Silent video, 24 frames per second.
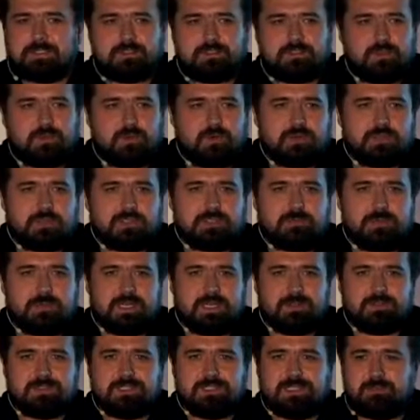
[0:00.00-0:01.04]
talks
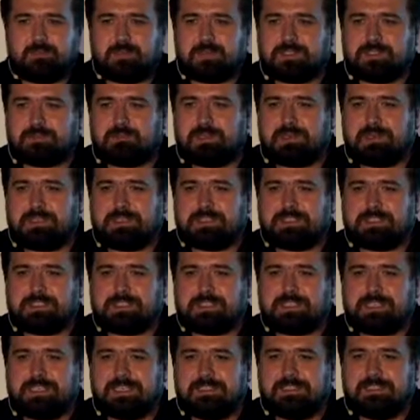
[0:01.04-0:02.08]
about C++
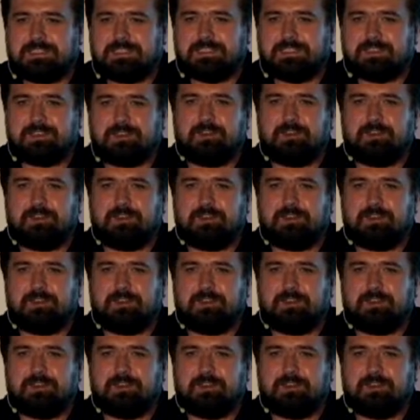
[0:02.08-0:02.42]
and